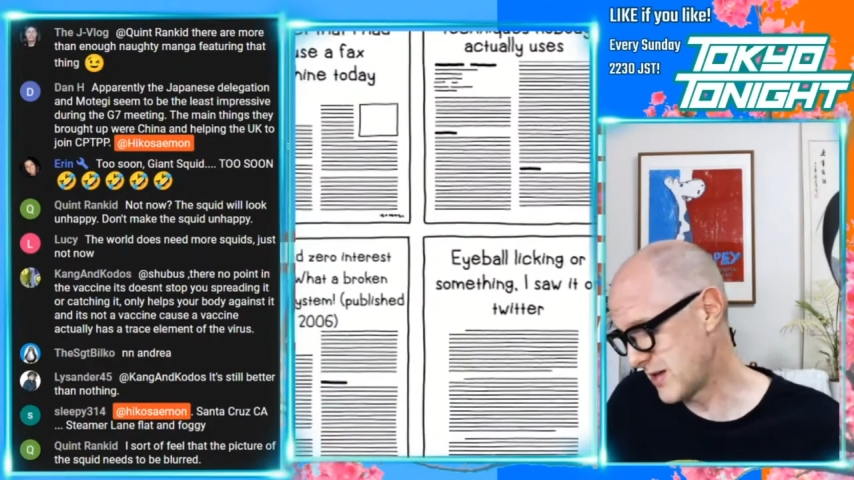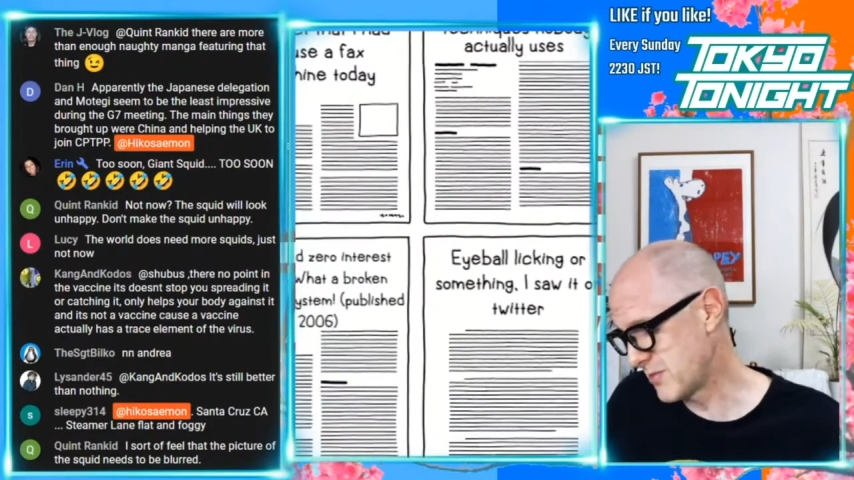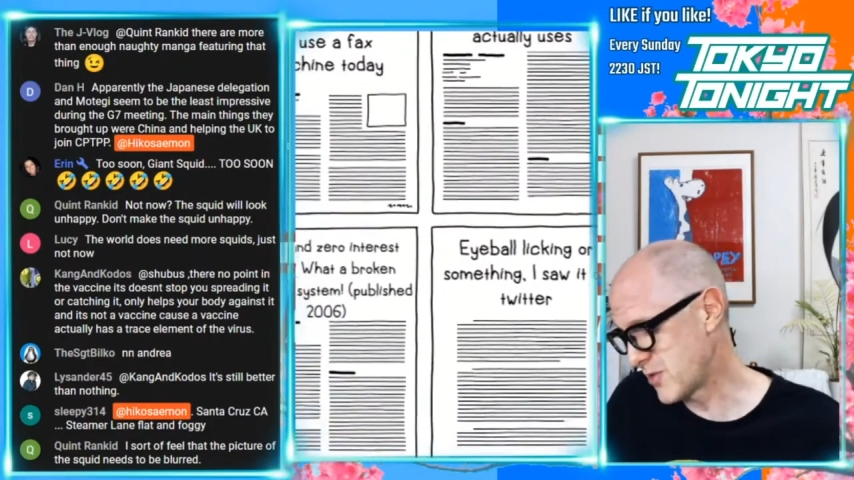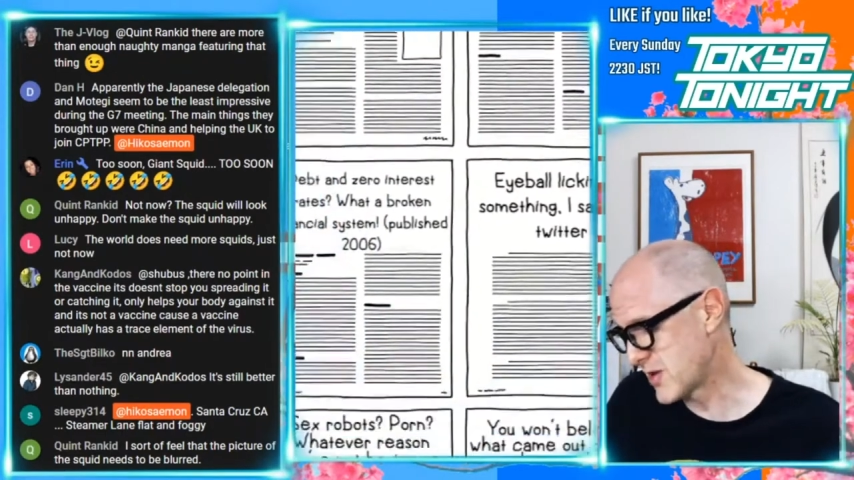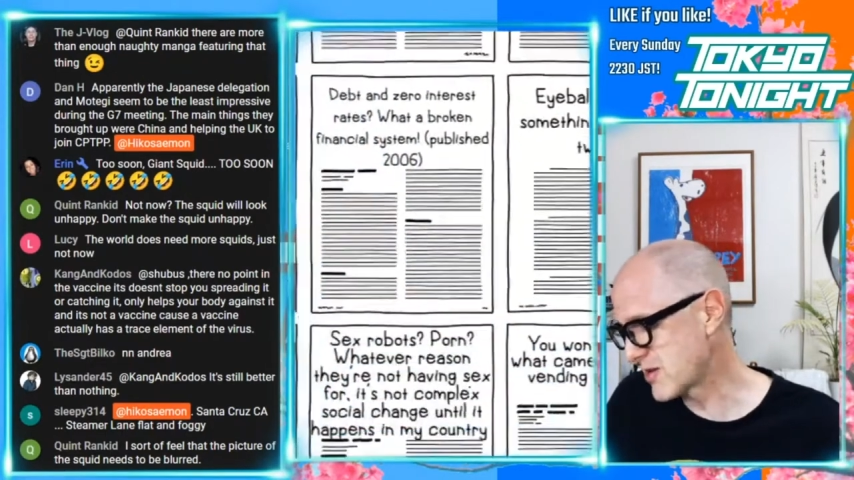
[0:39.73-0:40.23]

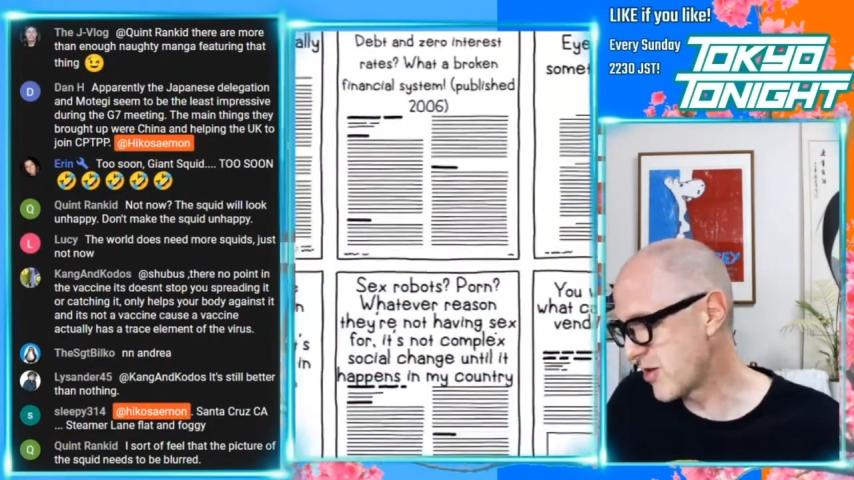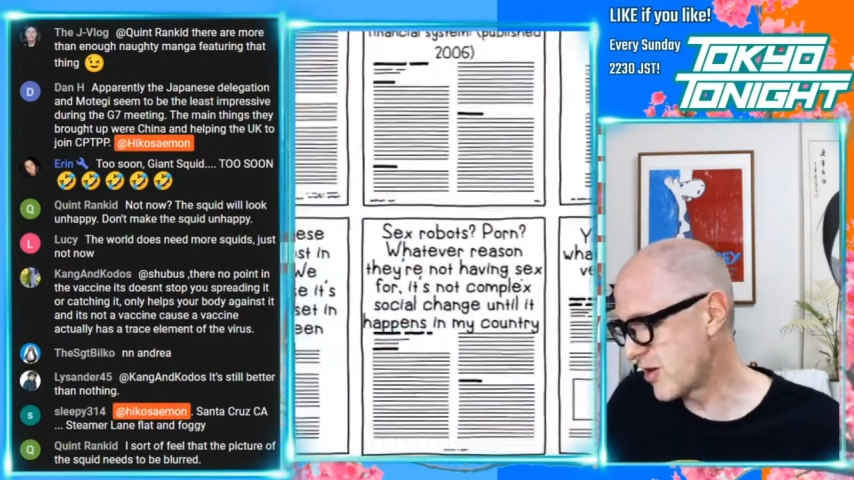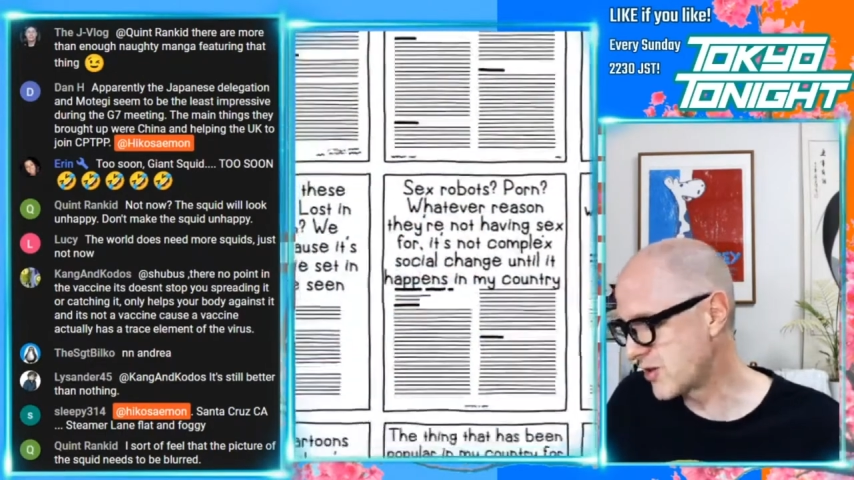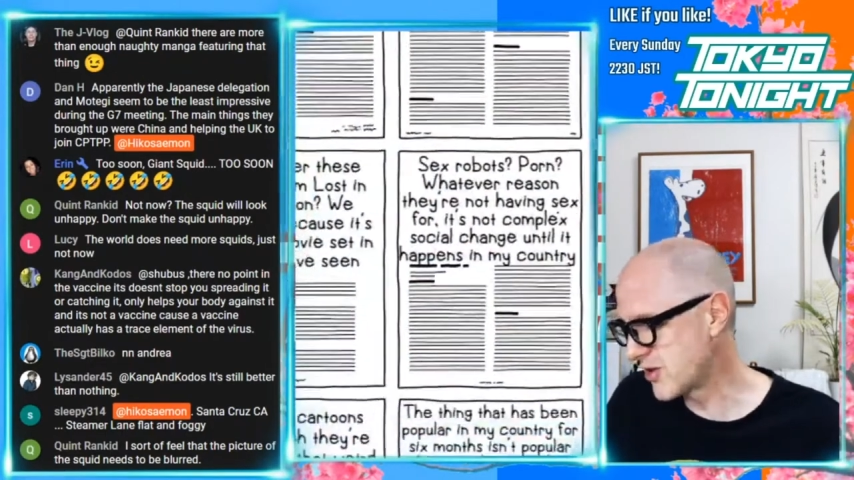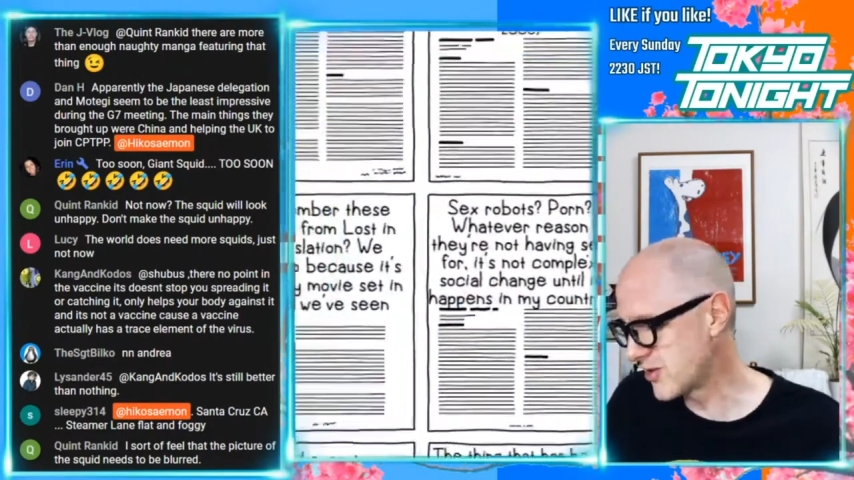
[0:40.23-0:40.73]
Marie
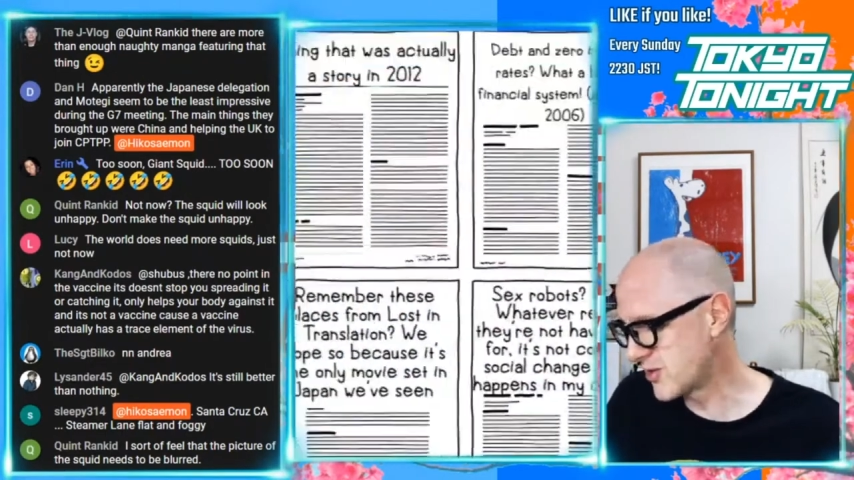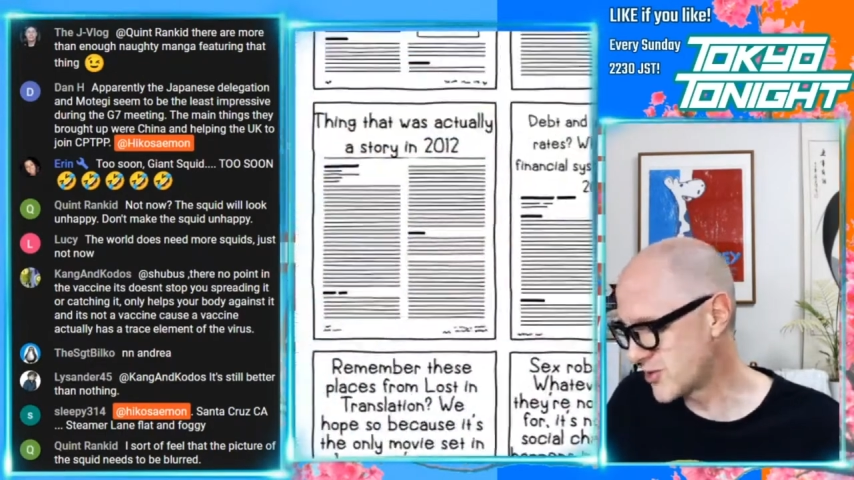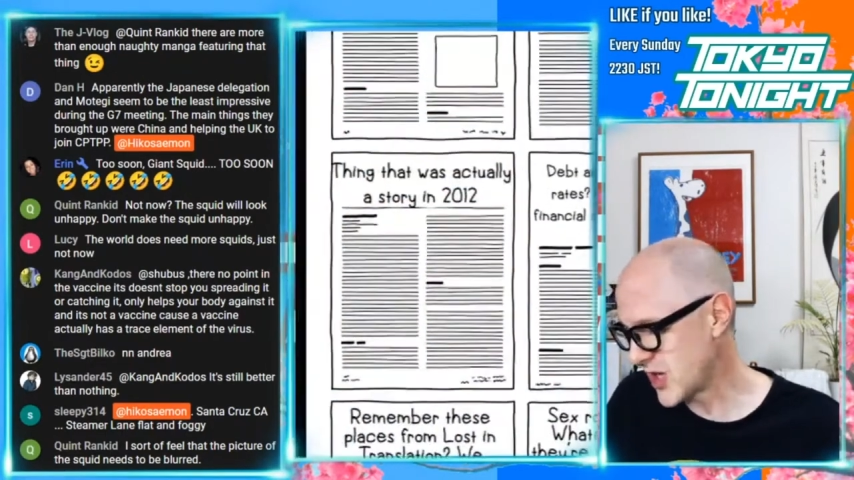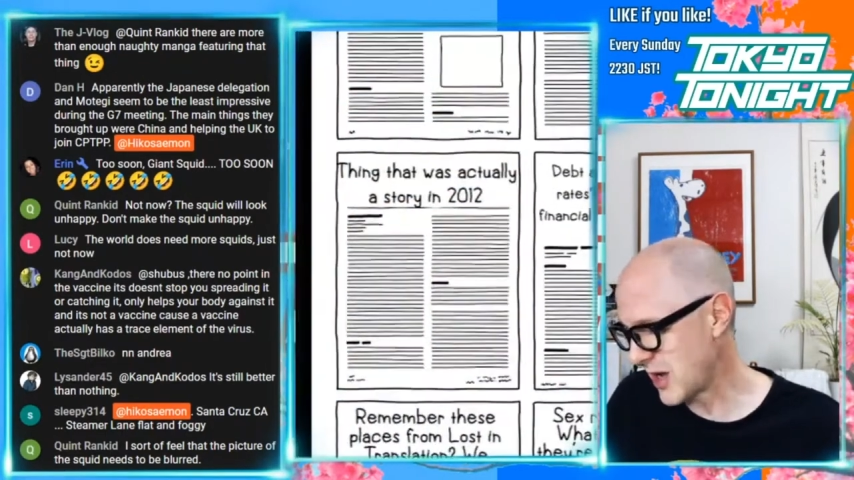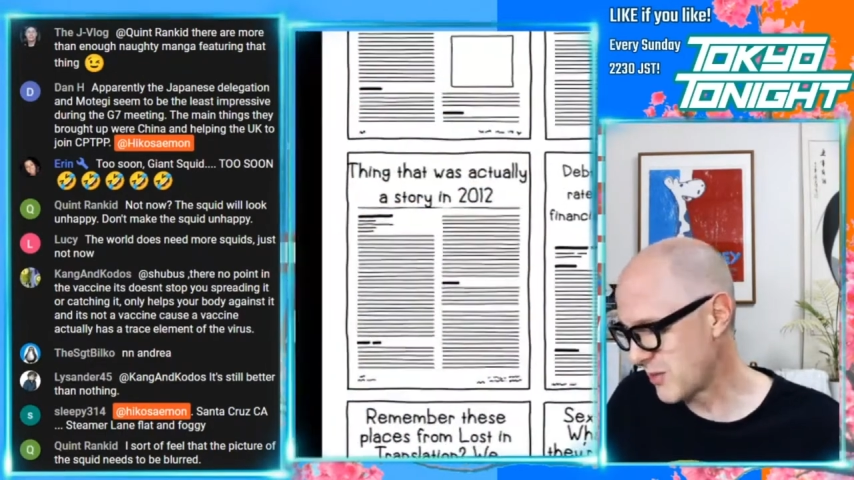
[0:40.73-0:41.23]
Kondo
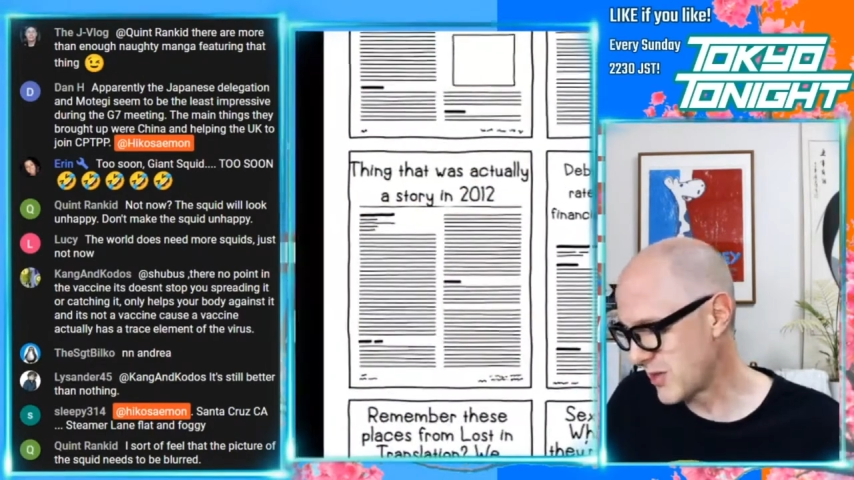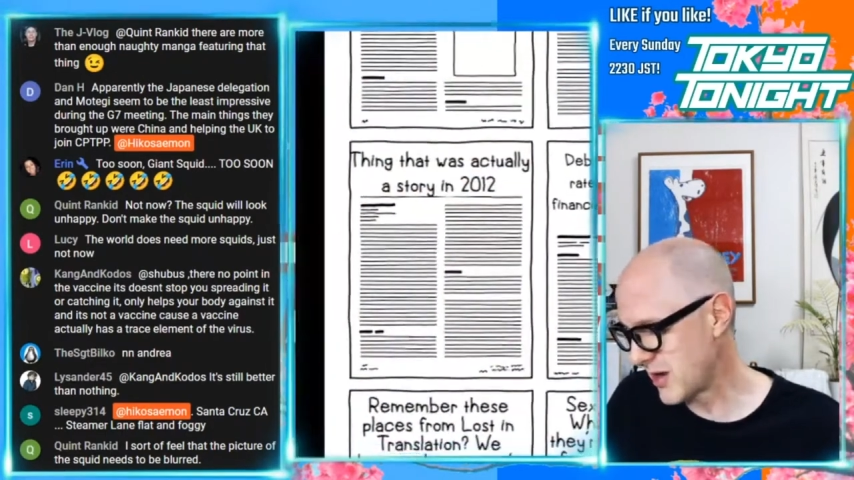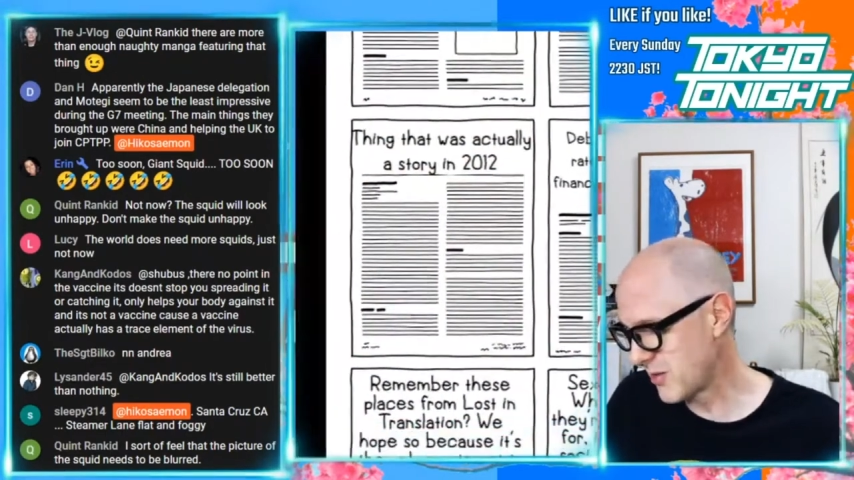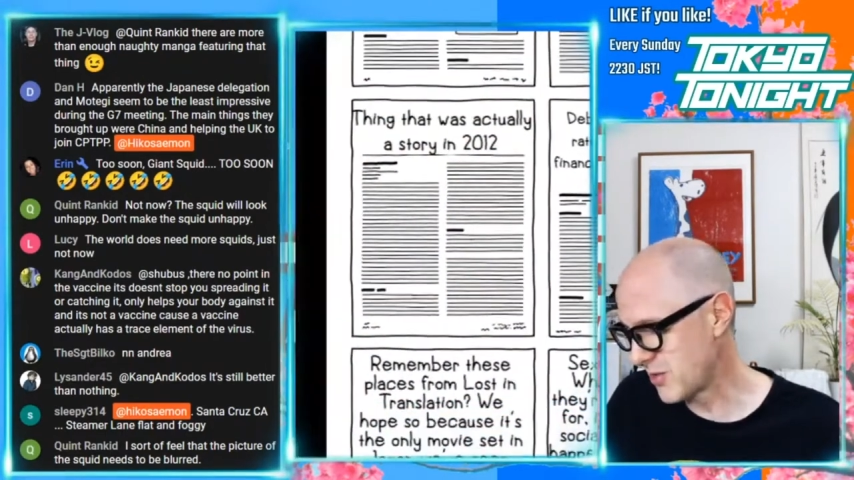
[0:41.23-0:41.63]
jab there,